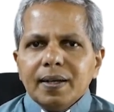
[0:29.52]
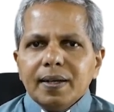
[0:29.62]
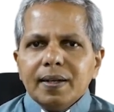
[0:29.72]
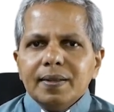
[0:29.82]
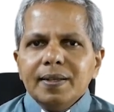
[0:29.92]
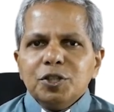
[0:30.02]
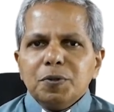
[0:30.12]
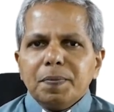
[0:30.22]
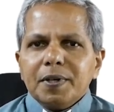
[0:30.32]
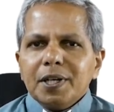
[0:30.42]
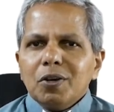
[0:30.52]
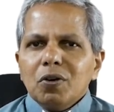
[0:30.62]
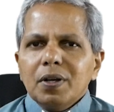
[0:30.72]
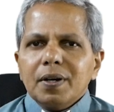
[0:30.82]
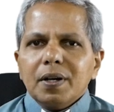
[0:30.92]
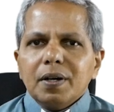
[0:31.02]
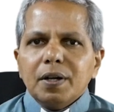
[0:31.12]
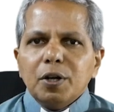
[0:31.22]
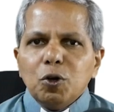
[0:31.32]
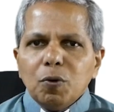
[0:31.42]
In this particular
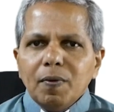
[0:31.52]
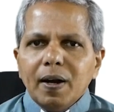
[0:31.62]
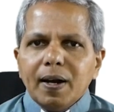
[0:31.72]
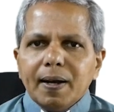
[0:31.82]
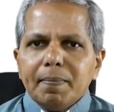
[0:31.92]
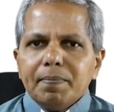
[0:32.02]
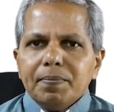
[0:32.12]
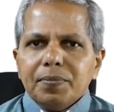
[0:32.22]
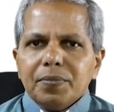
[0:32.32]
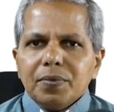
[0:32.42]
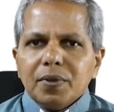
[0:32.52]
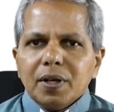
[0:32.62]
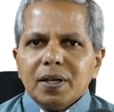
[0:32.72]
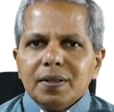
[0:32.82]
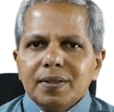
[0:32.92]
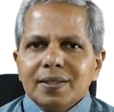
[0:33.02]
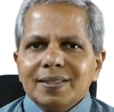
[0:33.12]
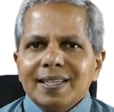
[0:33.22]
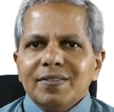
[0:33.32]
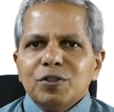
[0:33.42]
novella,
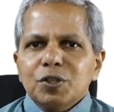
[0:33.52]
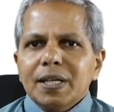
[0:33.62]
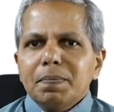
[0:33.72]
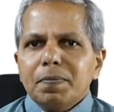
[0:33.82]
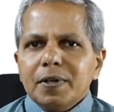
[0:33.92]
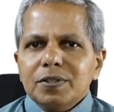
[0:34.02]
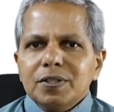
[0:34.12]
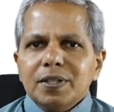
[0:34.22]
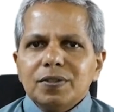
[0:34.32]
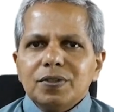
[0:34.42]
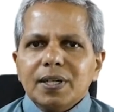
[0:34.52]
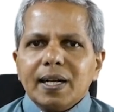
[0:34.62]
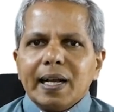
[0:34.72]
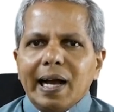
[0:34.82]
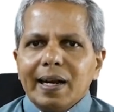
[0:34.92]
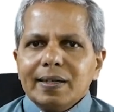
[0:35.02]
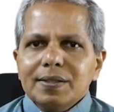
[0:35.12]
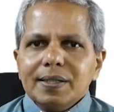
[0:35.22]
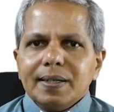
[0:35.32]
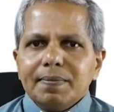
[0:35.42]
Dostoevsky presents a
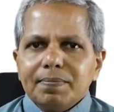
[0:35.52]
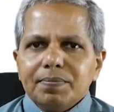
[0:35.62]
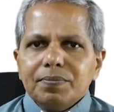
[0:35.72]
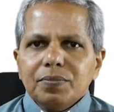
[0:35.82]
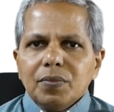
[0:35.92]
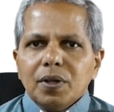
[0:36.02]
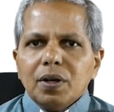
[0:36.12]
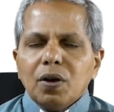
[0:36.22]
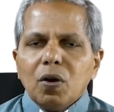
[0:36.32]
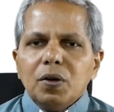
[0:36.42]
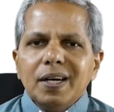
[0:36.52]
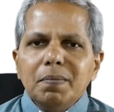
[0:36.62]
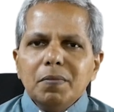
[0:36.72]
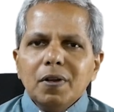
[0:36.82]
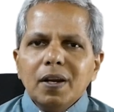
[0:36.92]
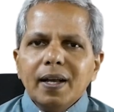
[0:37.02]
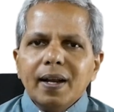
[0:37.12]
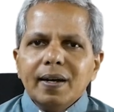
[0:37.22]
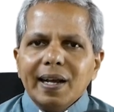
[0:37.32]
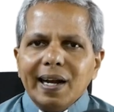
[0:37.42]
character called
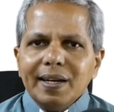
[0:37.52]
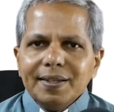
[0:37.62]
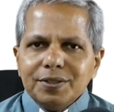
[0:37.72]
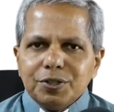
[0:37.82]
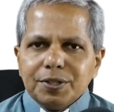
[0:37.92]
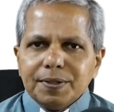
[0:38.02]
Emilian Ilyich,